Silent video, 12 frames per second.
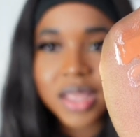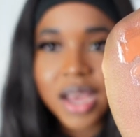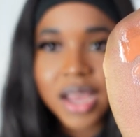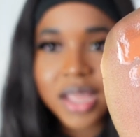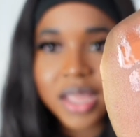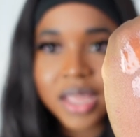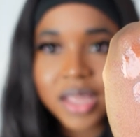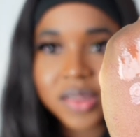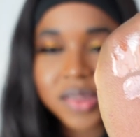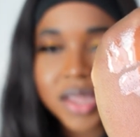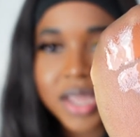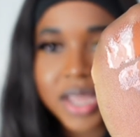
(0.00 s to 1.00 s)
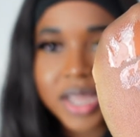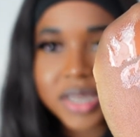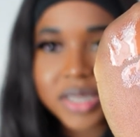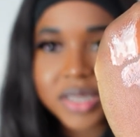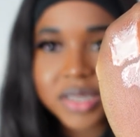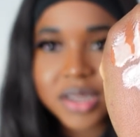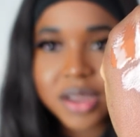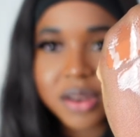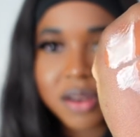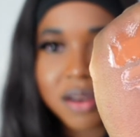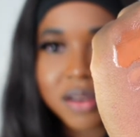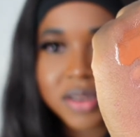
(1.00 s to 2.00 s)
that is head
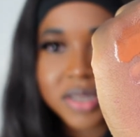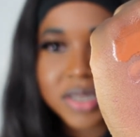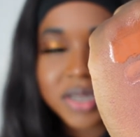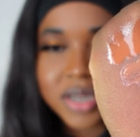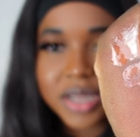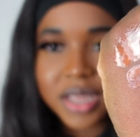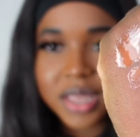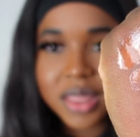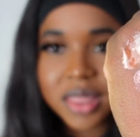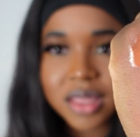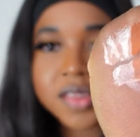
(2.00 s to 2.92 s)
turner underneath